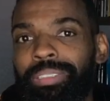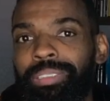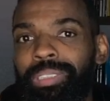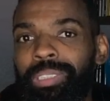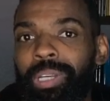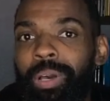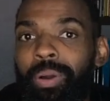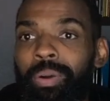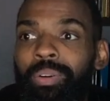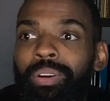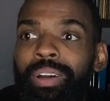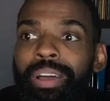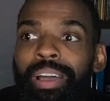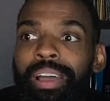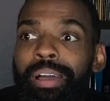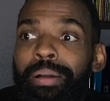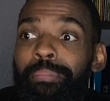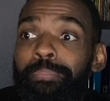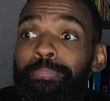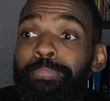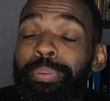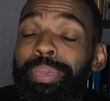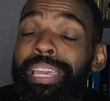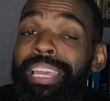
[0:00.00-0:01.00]
So,
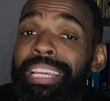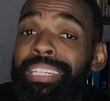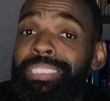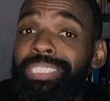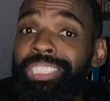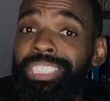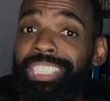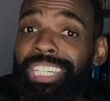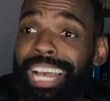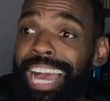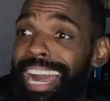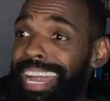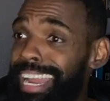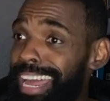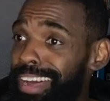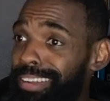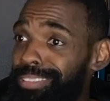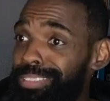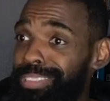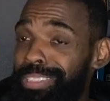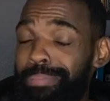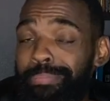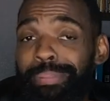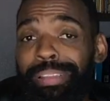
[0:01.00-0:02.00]
big shout out
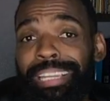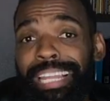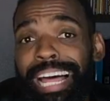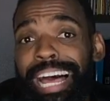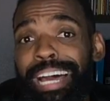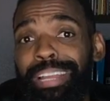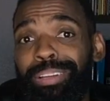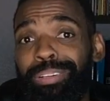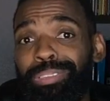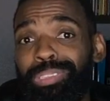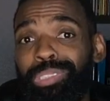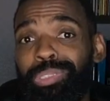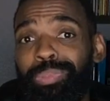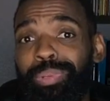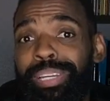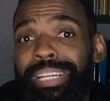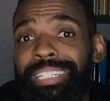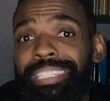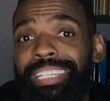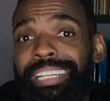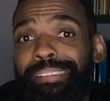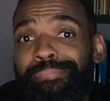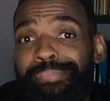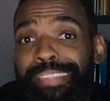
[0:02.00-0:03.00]
to the Milano swing
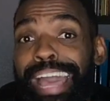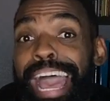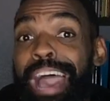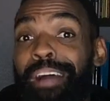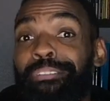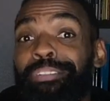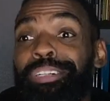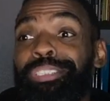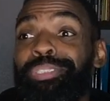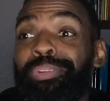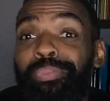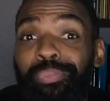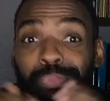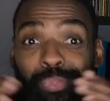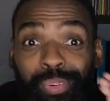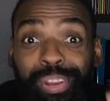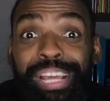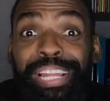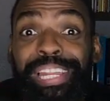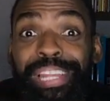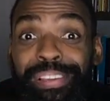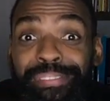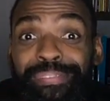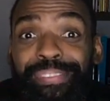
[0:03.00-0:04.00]
team. That was
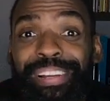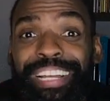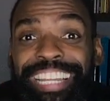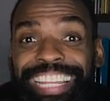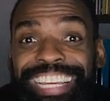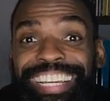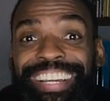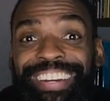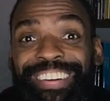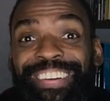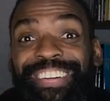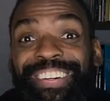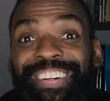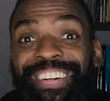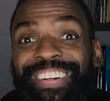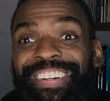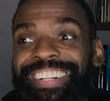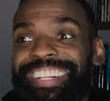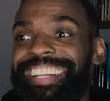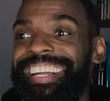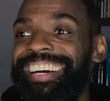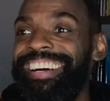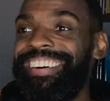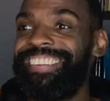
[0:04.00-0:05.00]
really, really
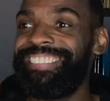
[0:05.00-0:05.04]
cool.